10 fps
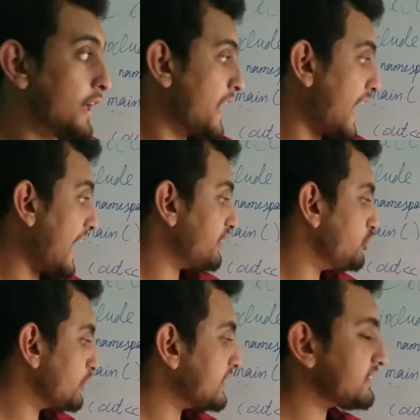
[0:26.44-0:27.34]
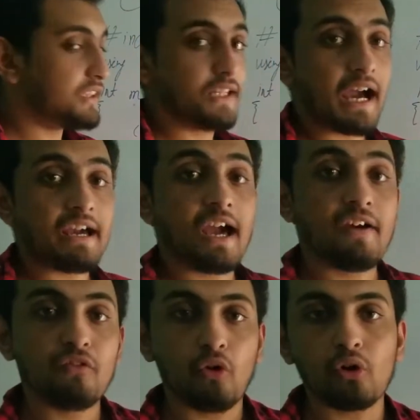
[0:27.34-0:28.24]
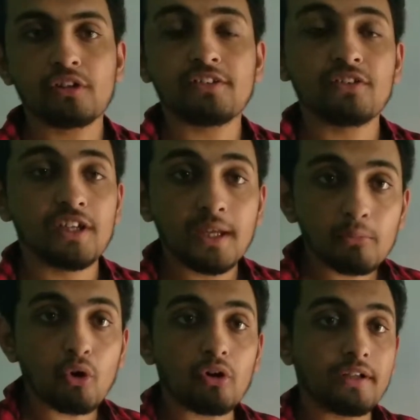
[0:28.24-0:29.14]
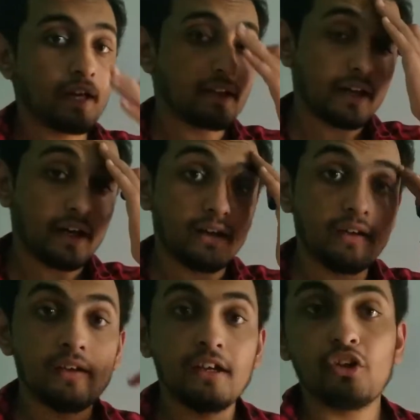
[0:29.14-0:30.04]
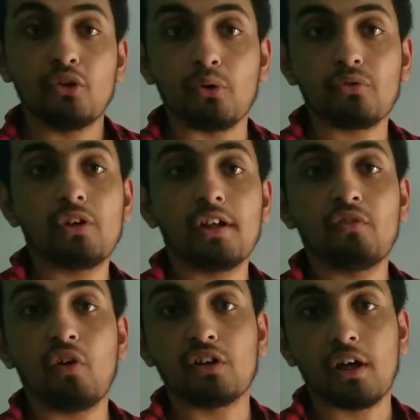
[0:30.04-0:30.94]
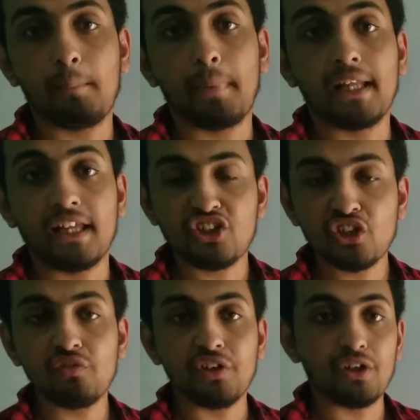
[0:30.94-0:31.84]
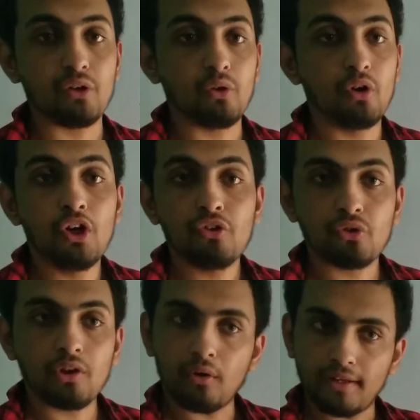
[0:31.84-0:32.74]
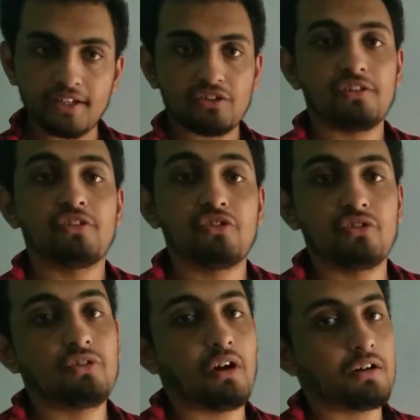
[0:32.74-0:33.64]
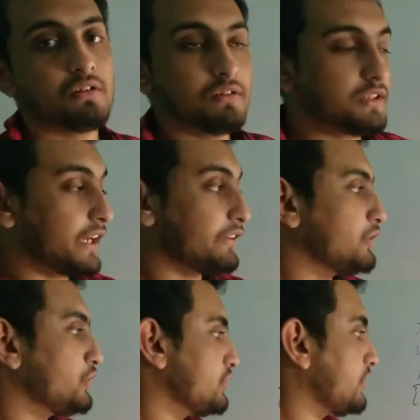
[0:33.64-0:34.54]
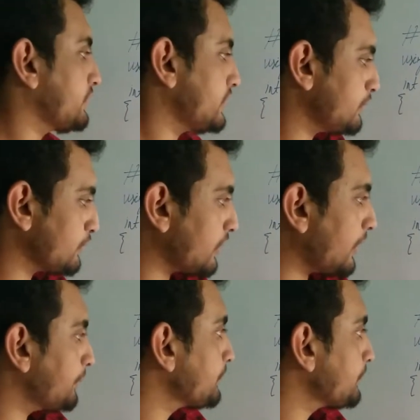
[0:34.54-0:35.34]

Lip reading: As you can see, I have wrote the same code that I used for the compilation video. So now let's start the execution of this program.